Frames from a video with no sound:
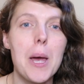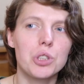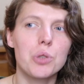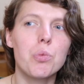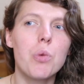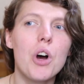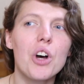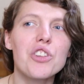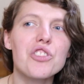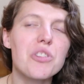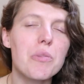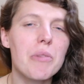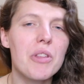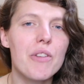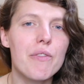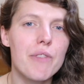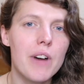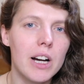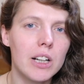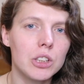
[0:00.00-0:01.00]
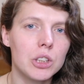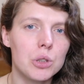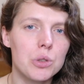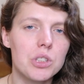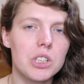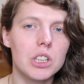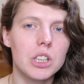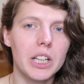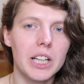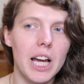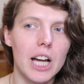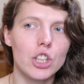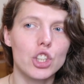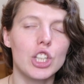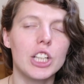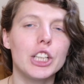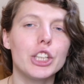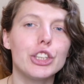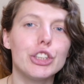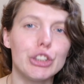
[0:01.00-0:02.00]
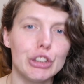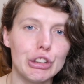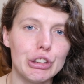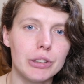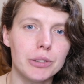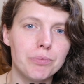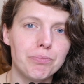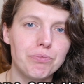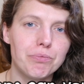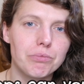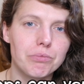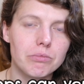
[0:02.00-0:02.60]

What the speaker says: So what are some of the values you can actually do